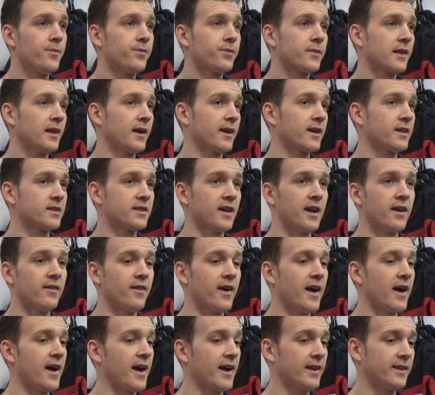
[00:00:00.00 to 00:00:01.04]
like I said,
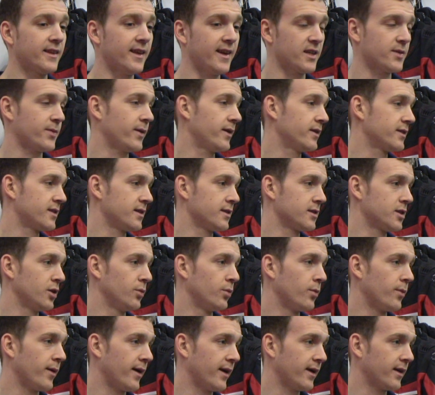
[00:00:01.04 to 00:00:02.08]
I had the experience in
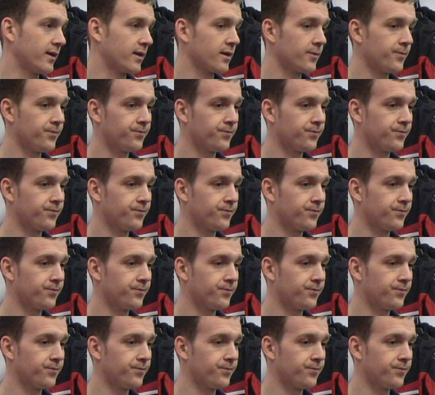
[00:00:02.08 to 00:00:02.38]
Superbike,